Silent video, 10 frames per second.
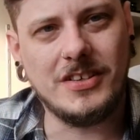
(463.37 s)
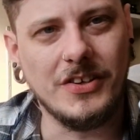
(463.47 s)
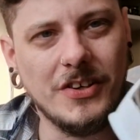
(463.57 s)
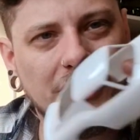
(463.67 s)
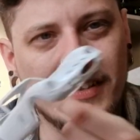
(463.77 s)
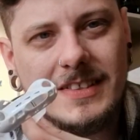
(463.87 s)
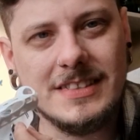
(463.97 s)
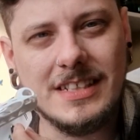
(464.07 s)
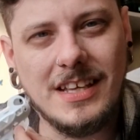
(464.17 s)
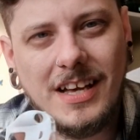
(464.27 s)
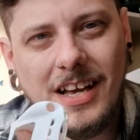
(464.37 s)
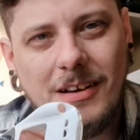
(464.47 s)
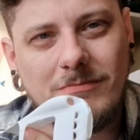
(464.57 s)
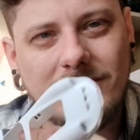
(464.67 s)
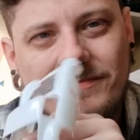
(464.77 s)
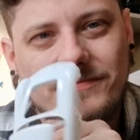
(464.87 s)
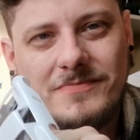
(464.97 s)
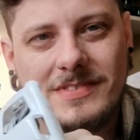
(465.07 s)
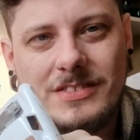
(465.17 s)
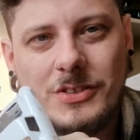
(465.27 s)
here.
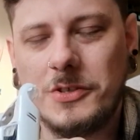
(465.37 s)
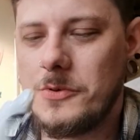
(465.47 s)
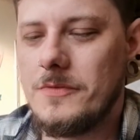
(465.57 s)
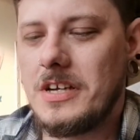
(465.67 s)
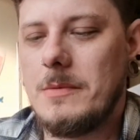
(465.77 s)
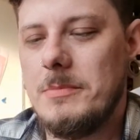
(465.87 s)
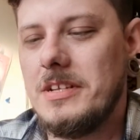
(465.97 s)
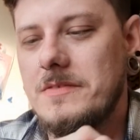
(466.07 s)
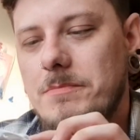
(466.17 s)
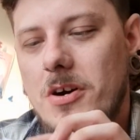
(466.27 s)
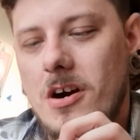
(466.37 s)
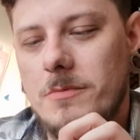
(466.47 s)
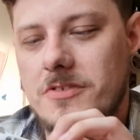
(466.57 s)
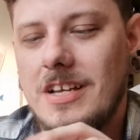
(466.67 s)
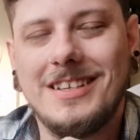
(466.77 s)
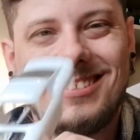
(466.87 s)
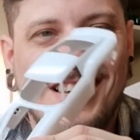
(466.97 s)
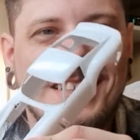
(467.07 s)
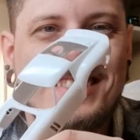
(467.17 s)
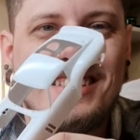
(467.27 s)
Just going over a couple of bits and bobs, started
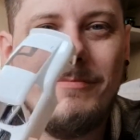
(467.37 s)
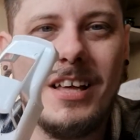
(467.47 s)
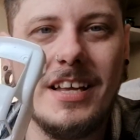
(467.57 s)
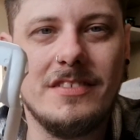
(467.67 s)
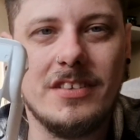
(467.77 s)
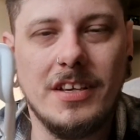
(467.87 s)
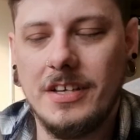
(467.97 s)
sanding seam lines.